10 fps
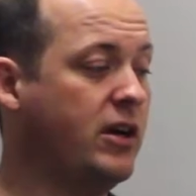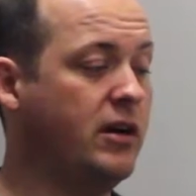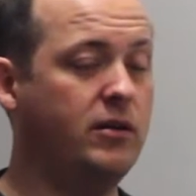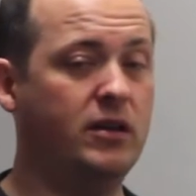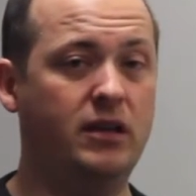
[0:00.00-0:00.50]

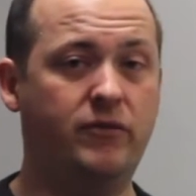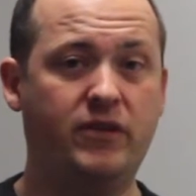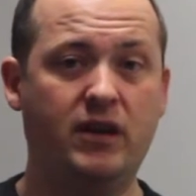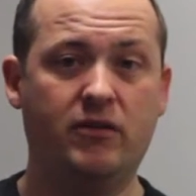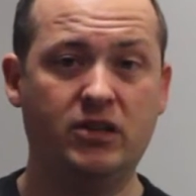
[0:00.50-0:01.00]
So
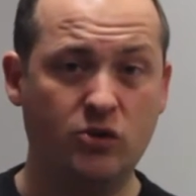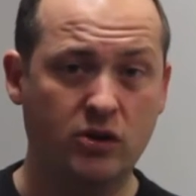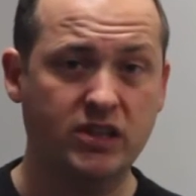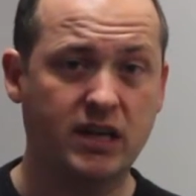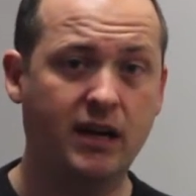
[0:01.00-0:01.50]
if they're
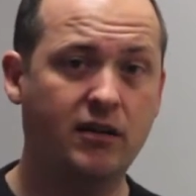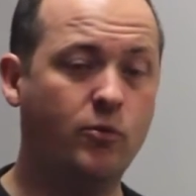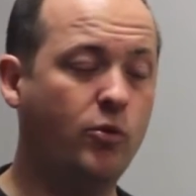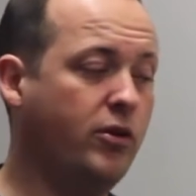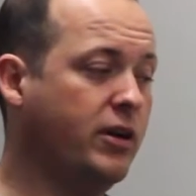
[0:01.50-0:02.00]

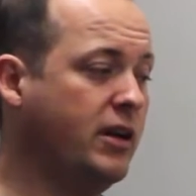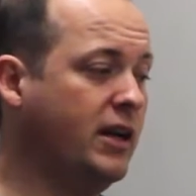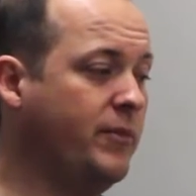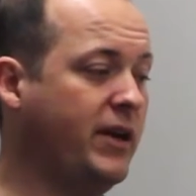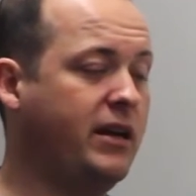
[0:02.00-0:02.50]
intoxicated at
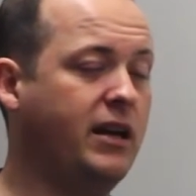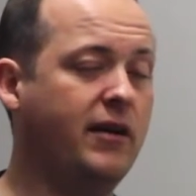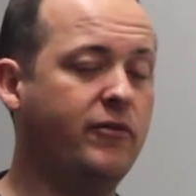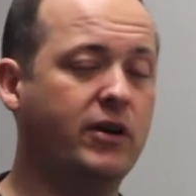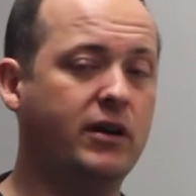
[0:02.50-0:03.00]
work,
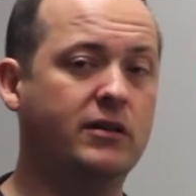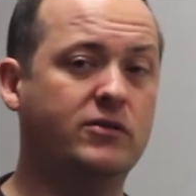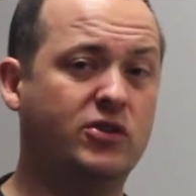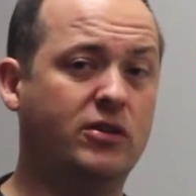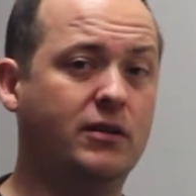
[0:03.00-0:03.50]
that can have
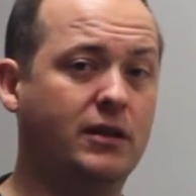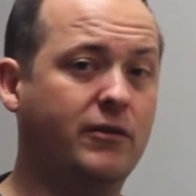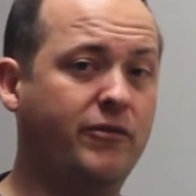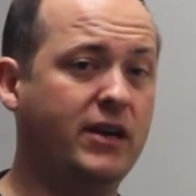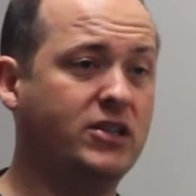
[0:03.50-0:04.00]

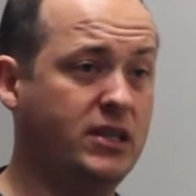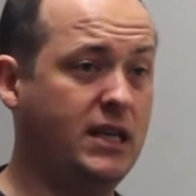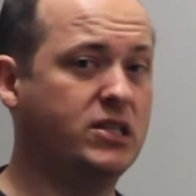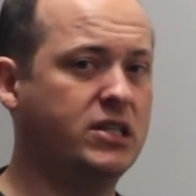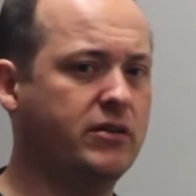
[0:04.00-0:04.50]
certainly
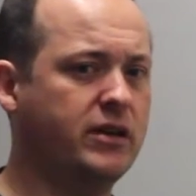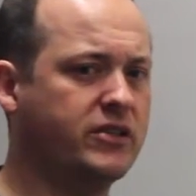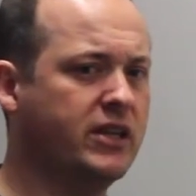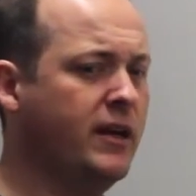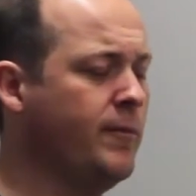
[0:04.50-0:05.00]
effects, and that's
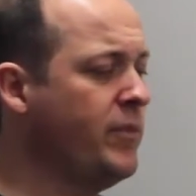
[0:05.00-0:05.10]
serious.